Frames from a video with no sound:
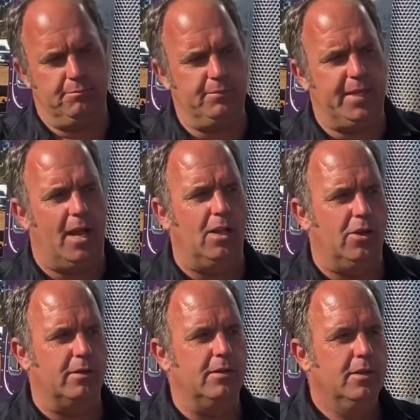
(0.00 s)

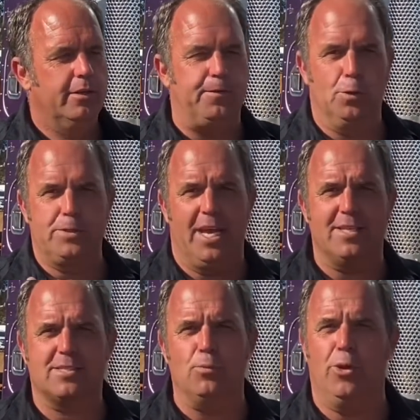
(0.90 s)
like fuel
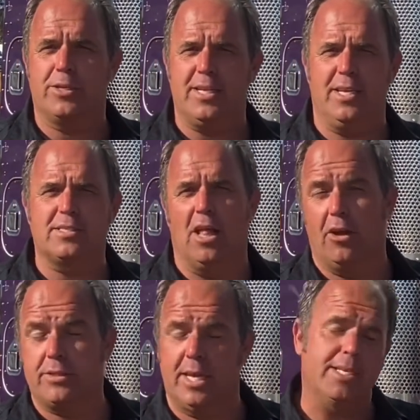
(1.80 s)
test, work test,
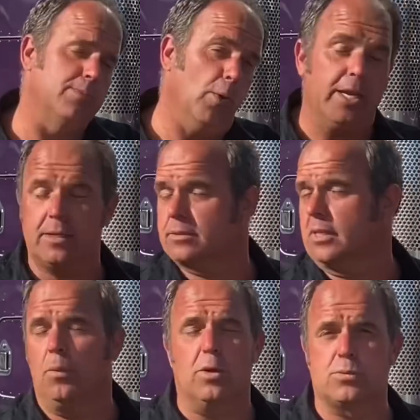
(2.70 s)
load test, week, see
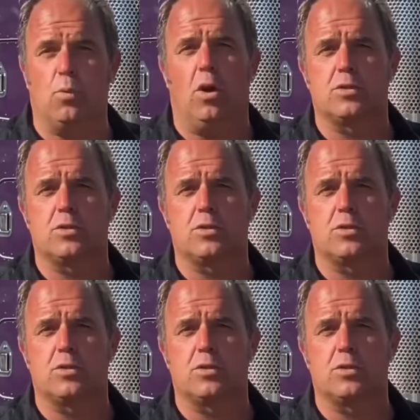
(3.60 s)
what's what.